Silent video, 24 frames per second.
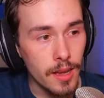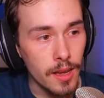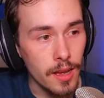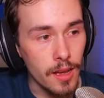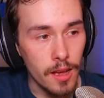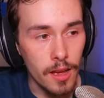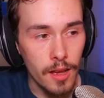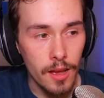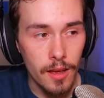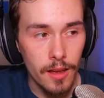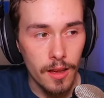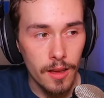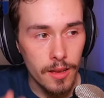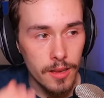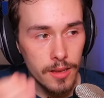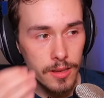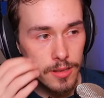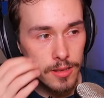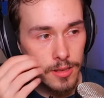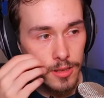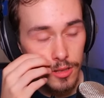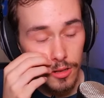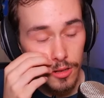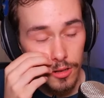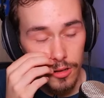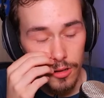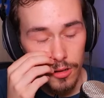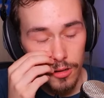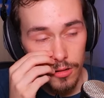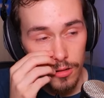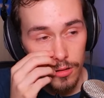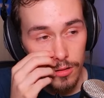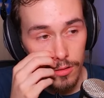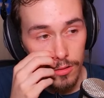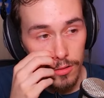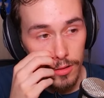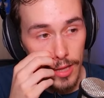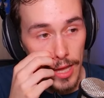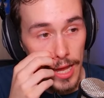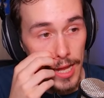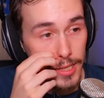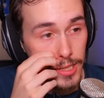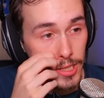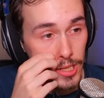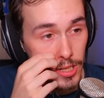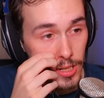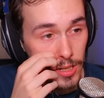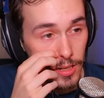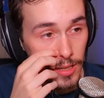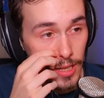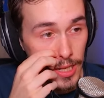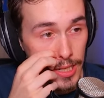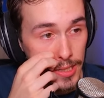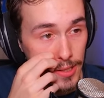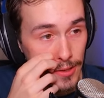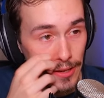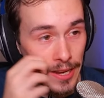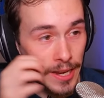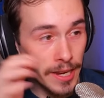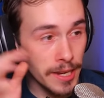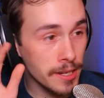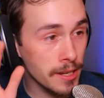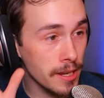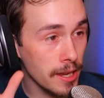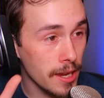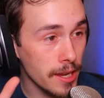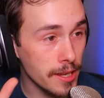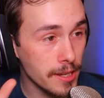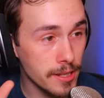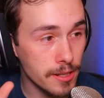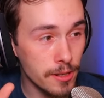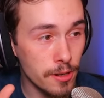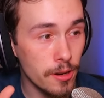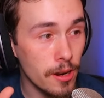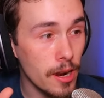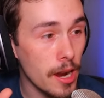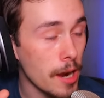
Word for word: Uh, so that's good. That's fine. I don't.